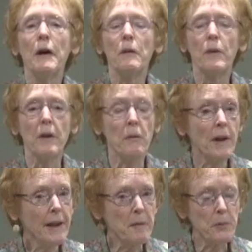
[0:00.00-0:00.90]
We
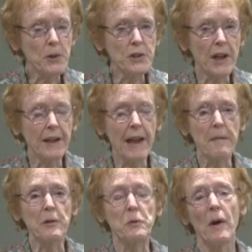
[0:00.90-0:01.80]
really appreciate
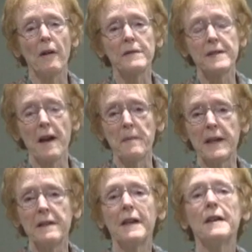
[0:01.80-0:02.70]
Cable 12's
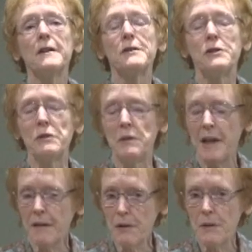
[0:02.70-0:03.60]
coming to
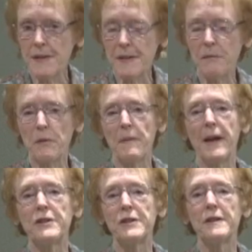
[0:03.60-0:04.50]
give you this
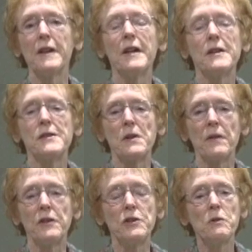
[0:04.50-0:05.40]
information so
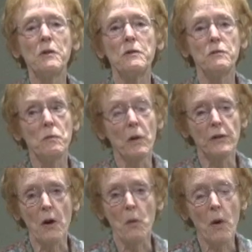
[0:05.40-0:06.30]
that you will
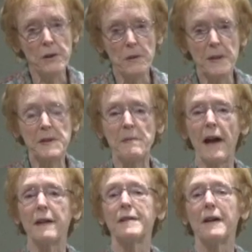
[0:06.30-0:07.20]
know what to
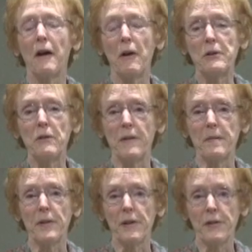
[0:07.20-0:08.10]
expect on
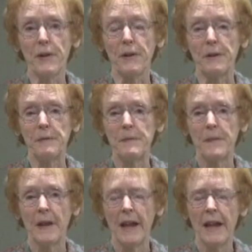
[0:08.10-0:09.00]
November the 3rd.
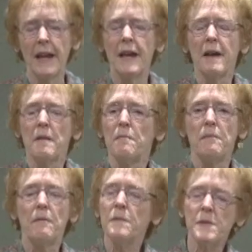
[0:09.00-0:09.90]

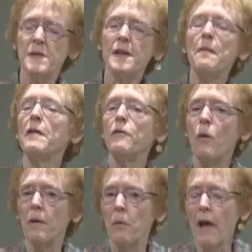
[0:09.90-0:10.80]
Some of
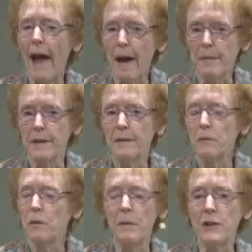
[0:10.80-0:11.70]
what will happen
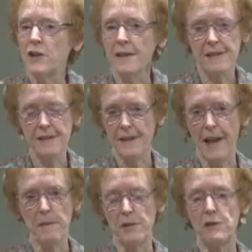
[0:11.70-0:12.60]
will be just the
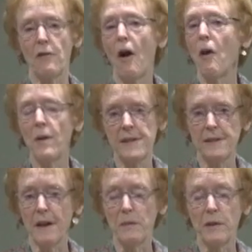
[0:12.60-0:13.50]
same as you've always
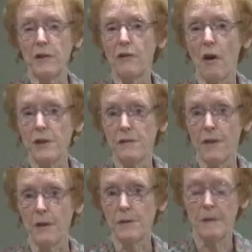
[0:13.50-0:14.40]
done when you've gone to
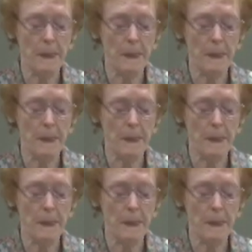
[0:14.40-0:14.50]
vote.